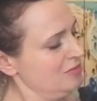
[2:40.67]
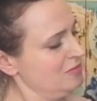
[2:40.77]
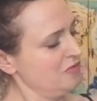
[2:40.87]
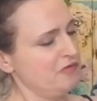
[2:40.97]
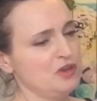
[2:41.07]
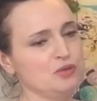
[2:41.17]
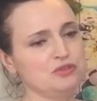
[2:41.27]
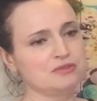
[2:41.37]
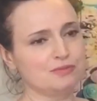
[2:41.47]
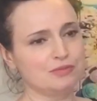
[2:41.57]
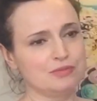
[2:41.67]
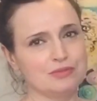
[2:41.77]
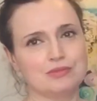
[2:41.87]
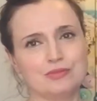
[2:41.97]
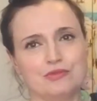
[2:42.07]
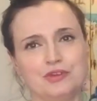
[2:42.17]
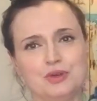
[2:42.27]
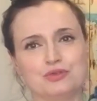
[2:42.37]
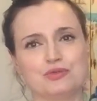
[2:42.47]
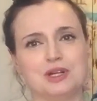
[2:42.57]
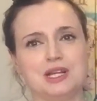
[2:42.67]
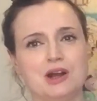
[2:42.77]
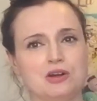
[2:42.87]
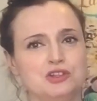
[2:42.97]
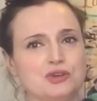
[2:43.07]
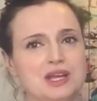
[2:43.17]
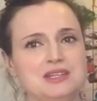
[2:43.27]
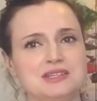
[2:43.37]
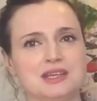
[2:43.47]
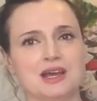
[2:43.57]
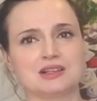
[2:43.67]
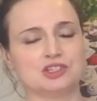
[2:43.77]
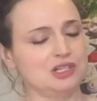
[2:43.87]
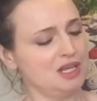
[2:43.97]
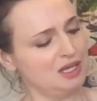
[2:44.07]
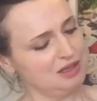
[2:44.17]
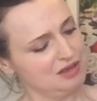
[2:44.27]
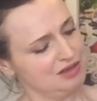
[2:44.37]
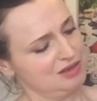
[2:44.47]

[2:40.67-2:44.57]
And it feels really hydrating actually.